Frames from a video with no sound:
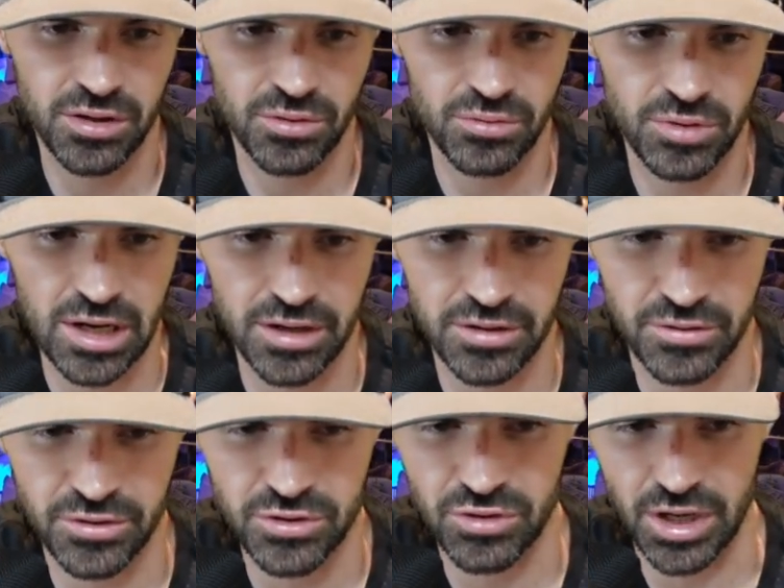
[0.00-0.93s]
the
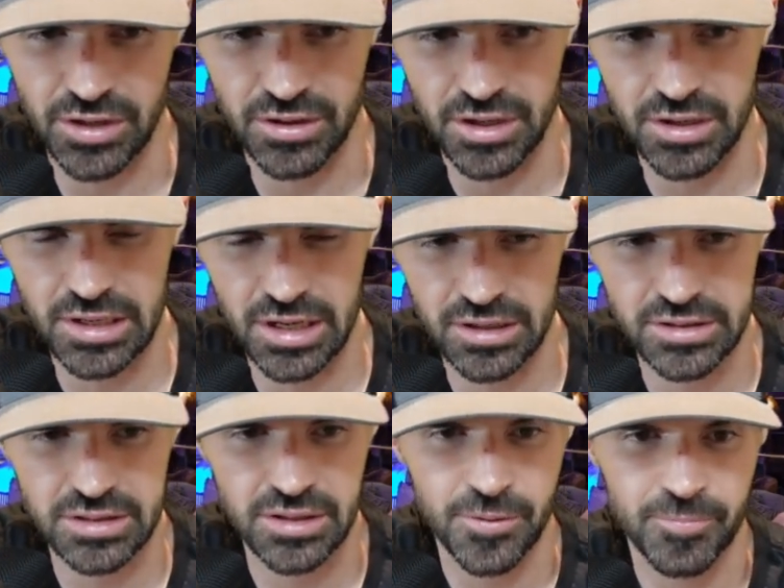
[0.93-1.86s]
Relative Strength
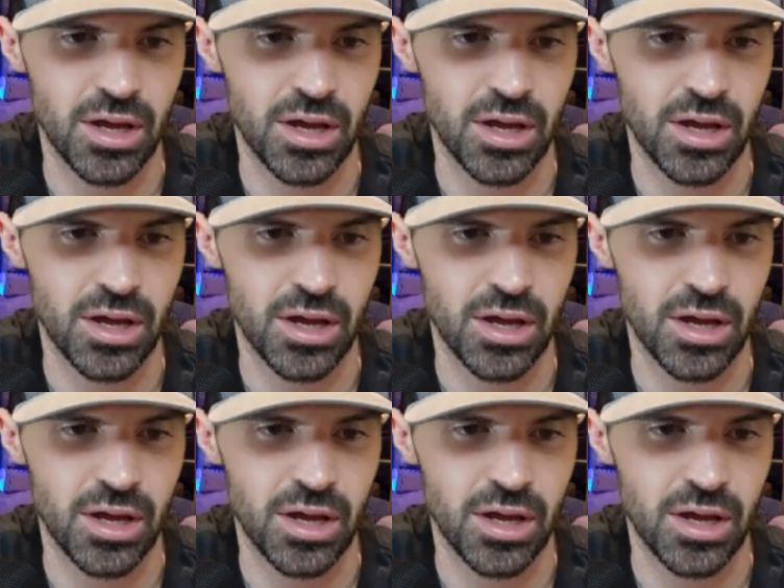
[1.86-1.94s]
Index,